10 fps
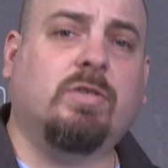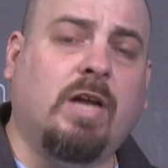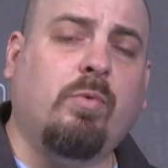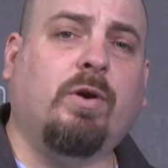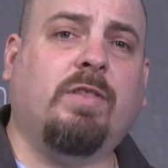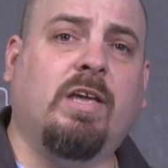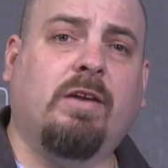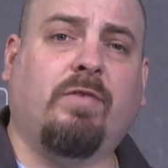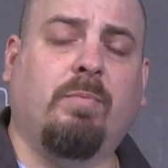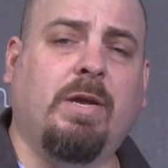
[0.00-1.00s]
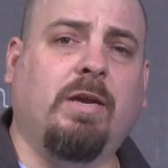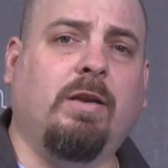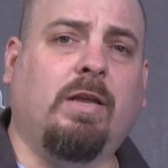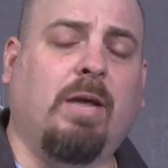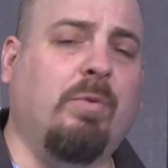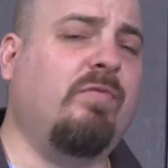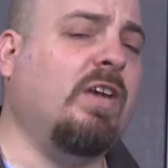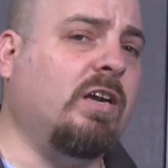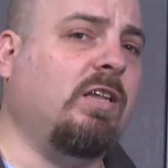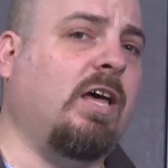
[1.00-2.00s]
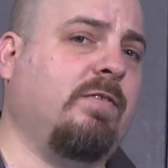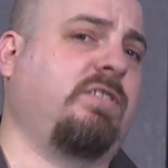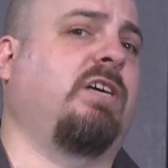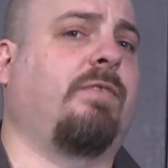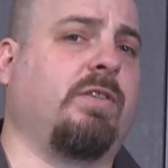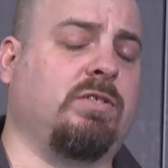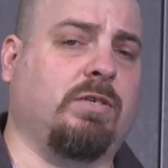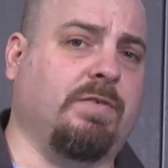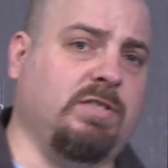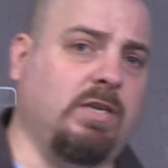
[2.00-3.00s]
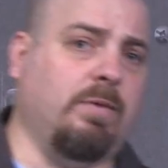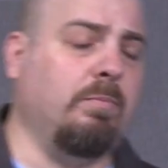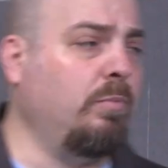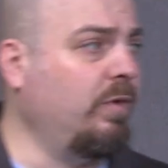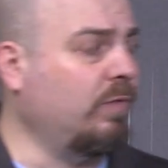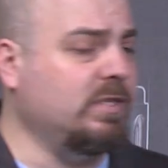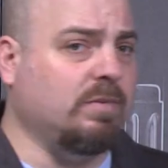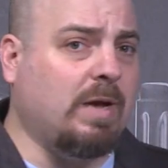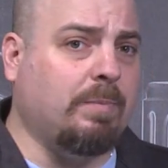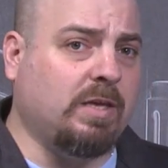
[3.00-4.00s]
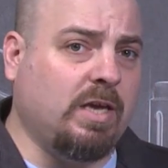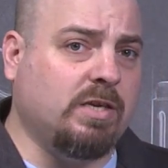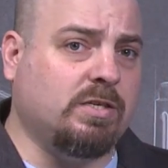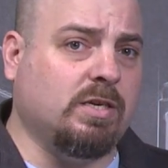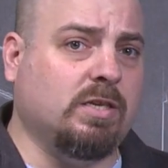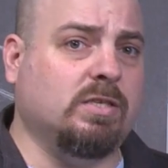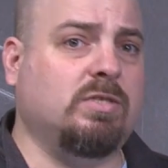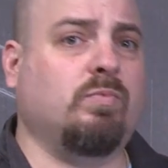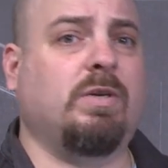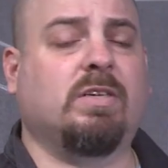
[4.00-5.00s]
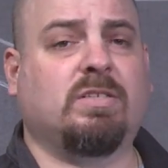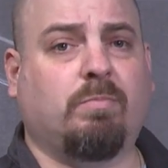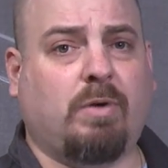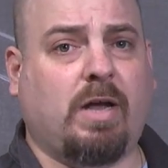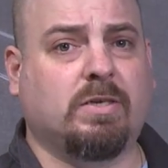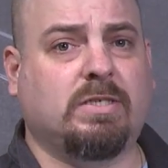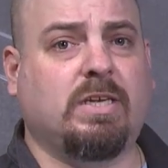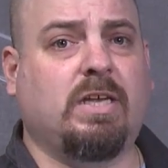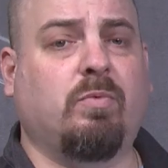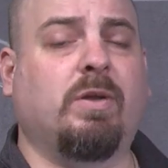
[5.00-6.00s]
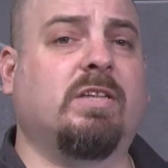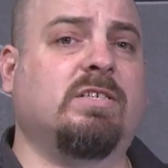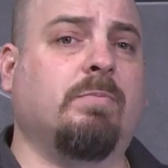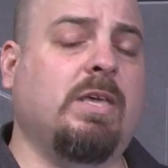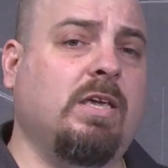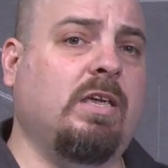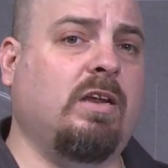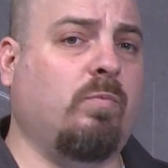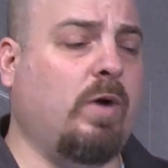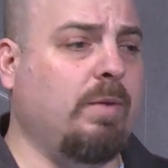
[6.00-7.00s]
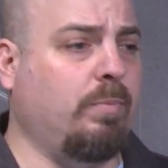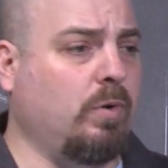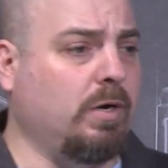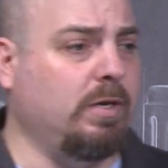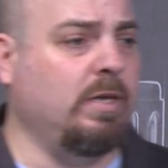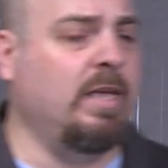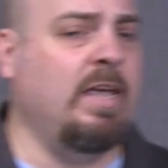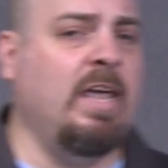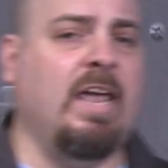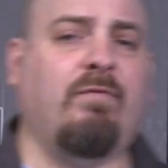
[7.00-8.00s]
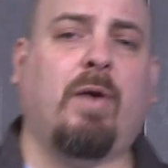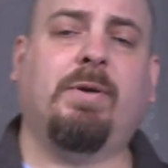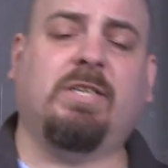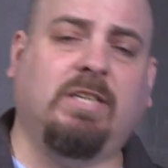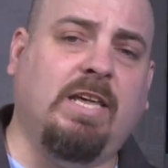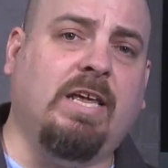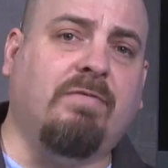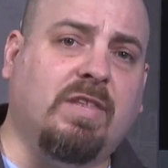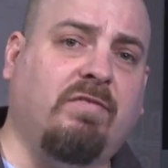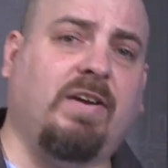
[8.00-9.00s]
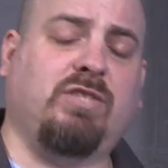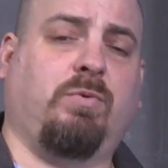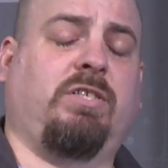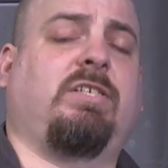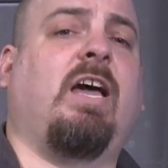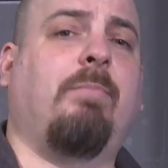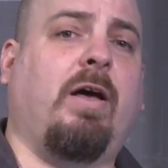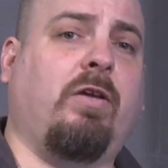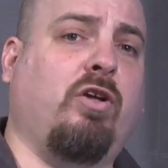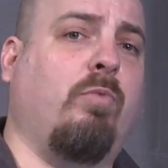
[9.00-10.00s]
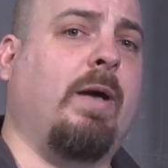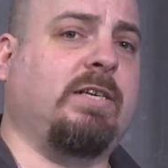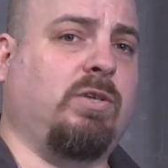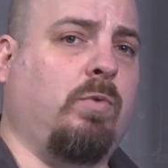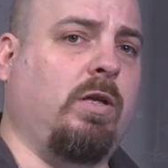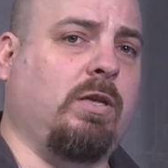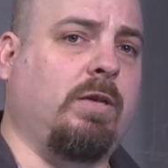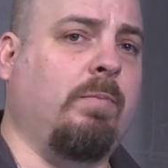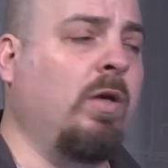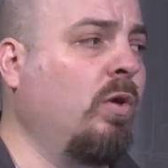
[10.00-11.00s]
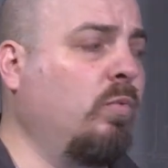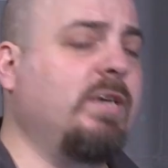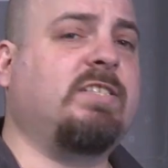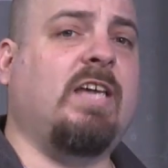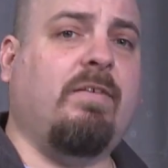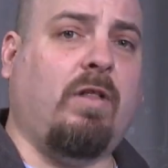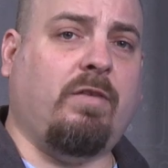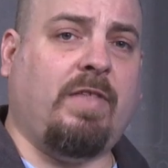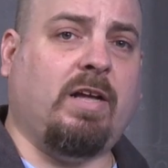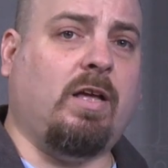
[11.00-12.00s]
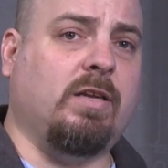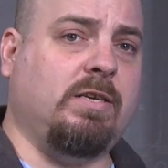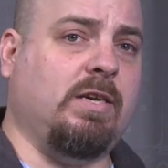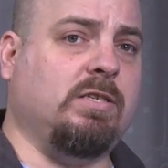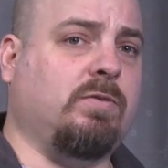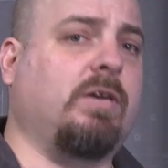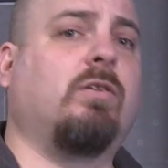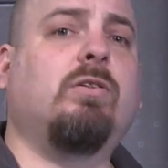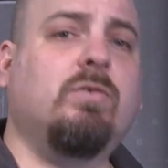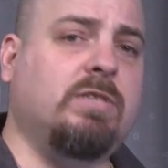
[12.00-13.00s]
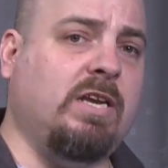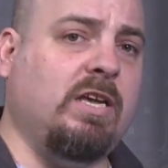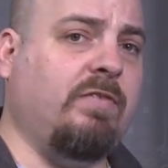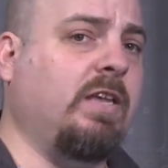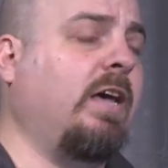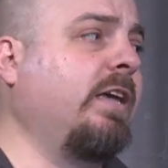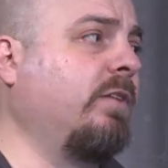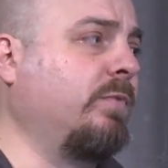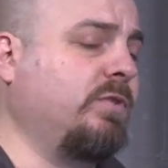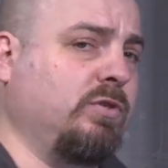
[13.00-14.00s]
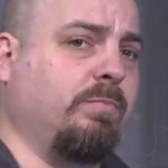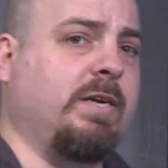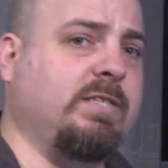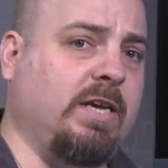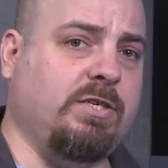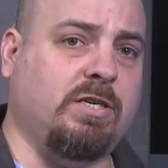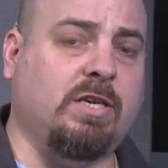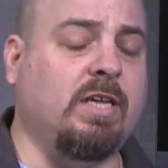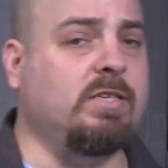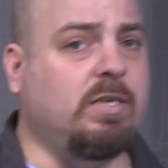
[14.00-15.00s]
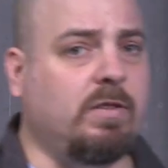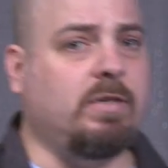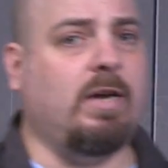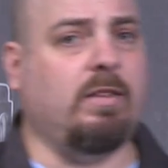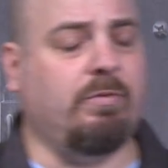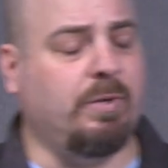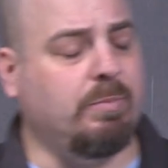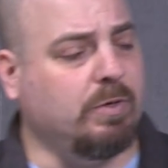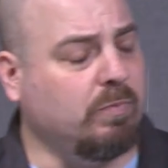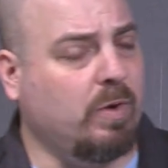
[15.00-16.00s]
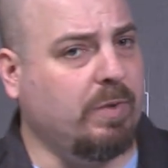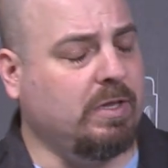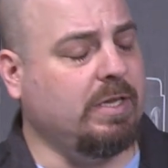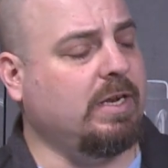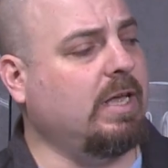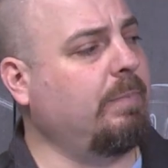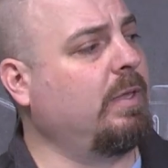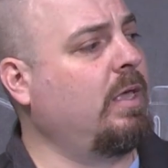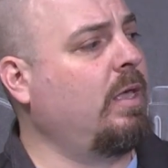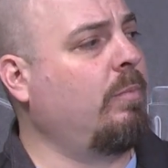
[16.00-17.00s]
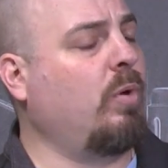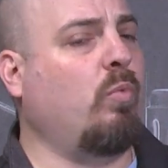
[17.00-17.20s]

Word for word: now we're at the end of our meeting and we've done a lot of stuff on the Surface Hub. We've run some applications, we did some browsing, we did some inking and Whiteboard. If I were to leave and the device were to time out and go back to welcome, we save all of that content, so I don't lose any of it. I can resume my session until the nightly reboot when we clean up. But